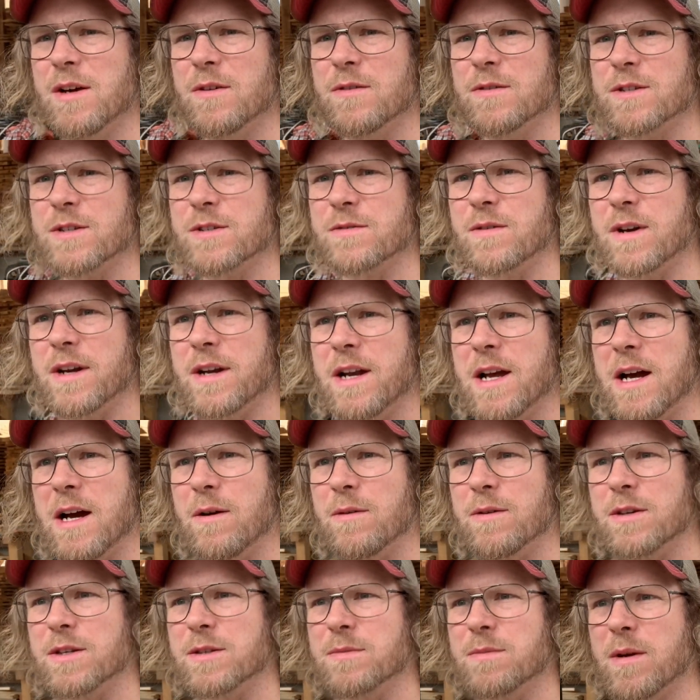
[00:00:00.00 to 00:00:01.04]
which right
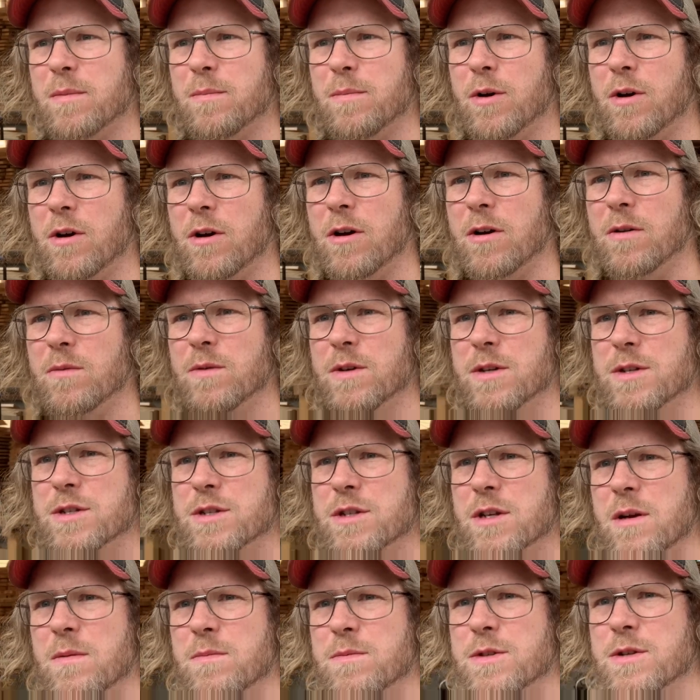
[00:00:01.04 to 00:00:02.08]
now is my barn,
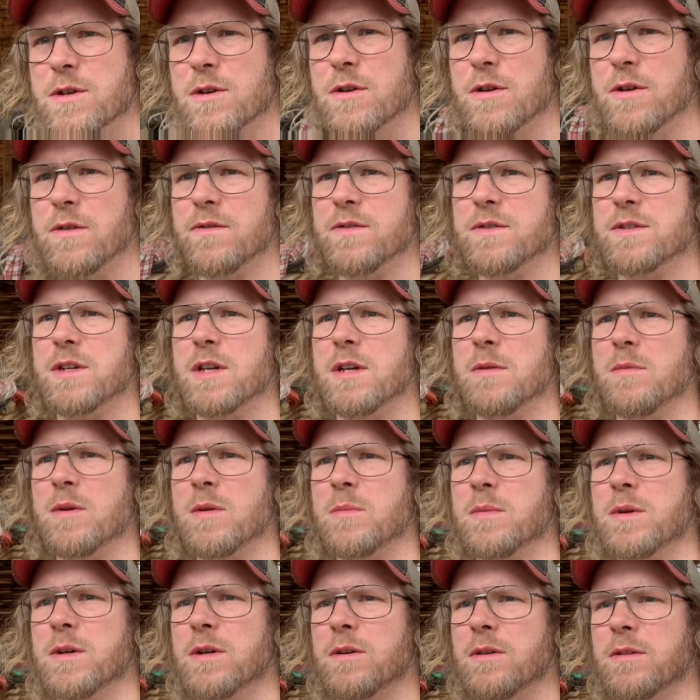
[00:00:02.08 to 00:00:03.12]
which I'm sure you've seen me
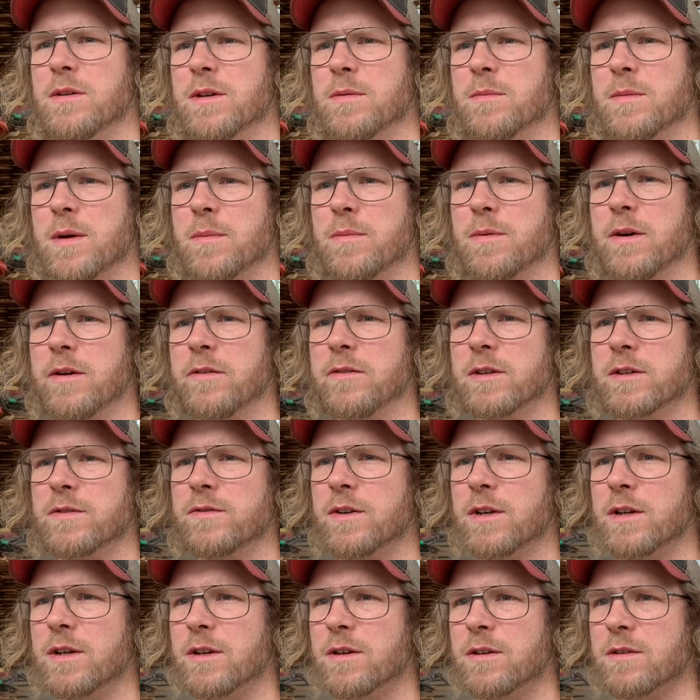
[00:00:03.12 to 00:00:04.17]
build in my previous
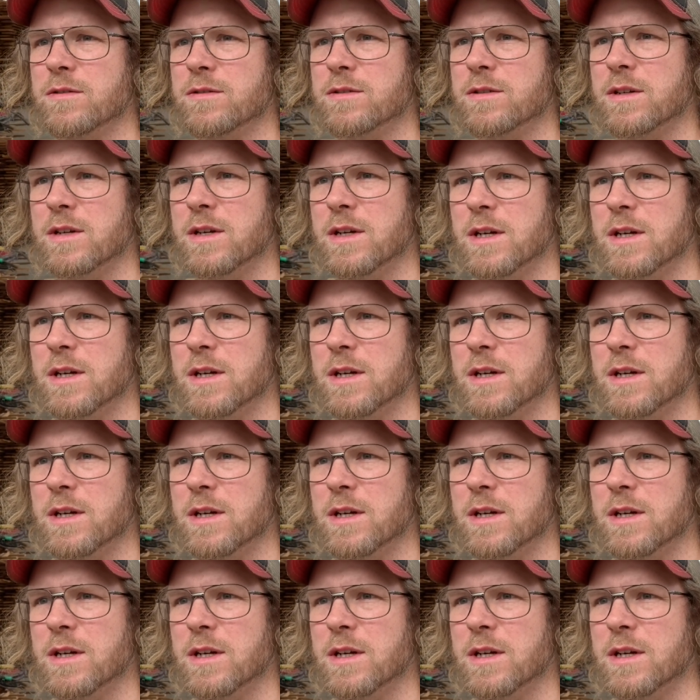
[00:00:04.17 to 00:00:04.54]
videos,